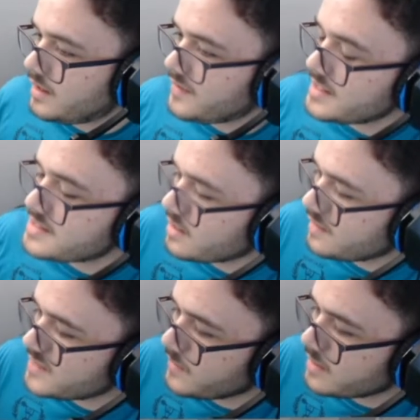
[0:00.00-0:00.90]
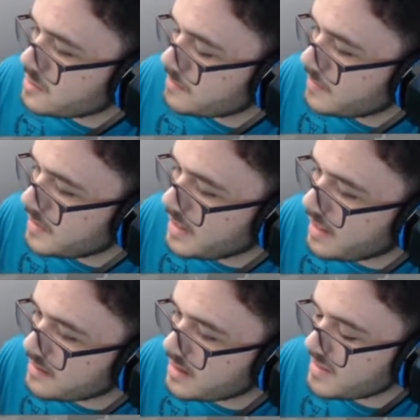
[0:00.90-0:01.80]
I sack off Tyrantrum
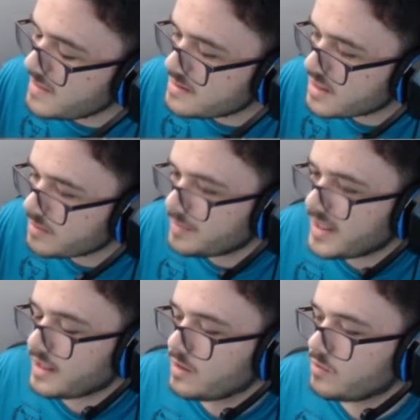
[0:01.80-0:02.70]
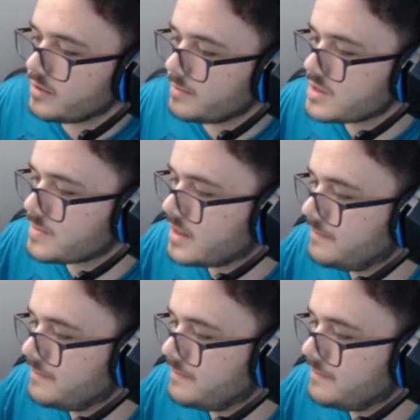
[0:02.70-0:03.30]
and then maybe double back into Rotom or something.